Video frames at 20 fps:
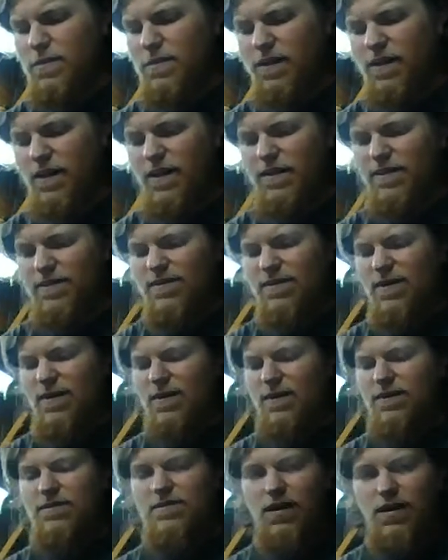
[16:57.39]
because
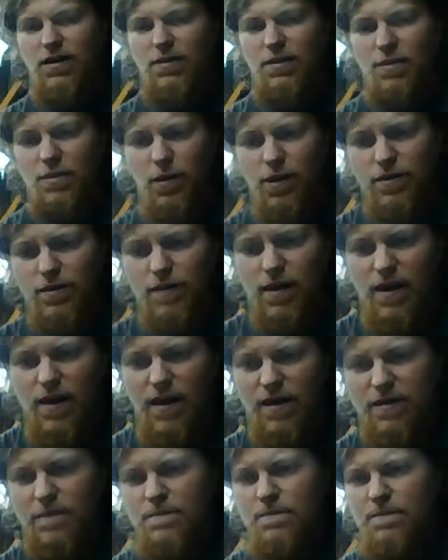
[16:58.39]
one
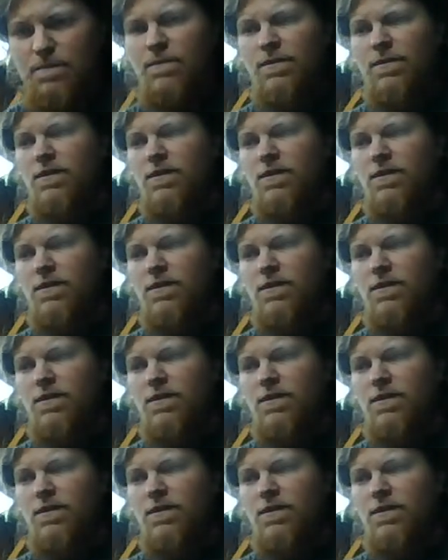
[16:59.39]
man